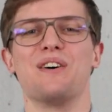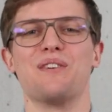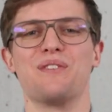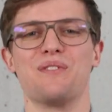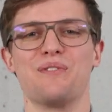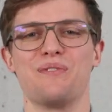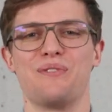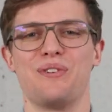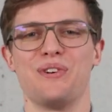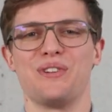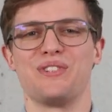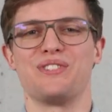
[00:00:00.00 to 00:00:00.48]

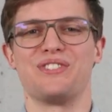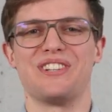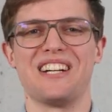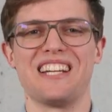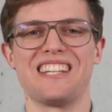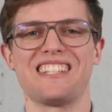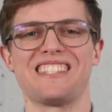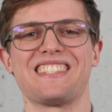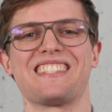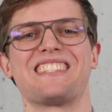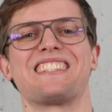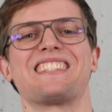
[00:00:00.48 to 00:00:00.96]

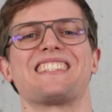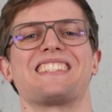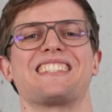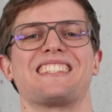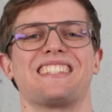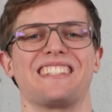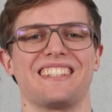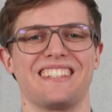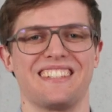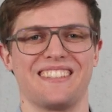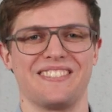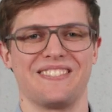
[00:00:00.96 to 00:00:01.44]
footrests,
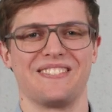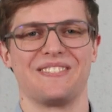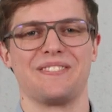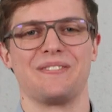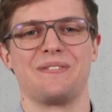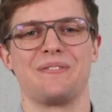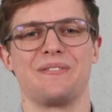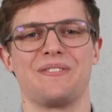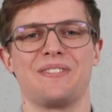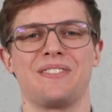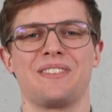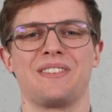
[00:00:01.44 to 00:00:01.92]

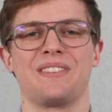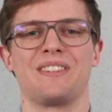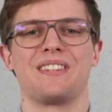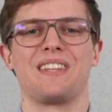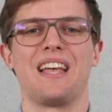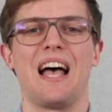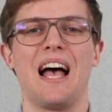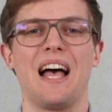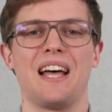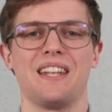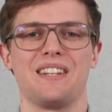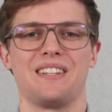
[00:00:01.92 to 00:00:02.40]

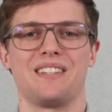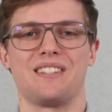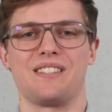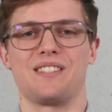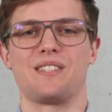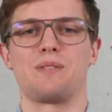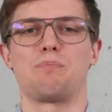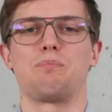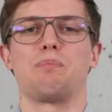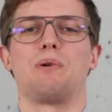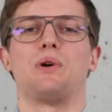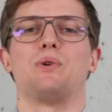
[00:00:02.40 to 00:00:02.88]
and a
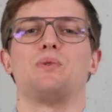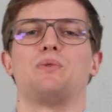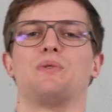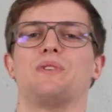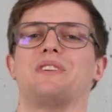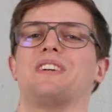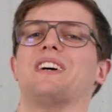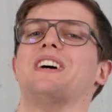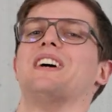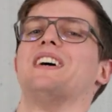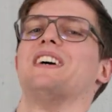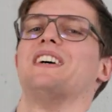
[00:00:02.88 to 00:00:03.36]
spoke
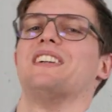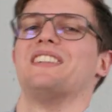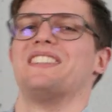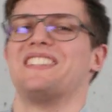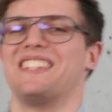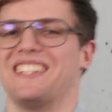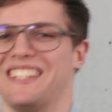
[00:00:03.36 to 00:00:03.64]
guard.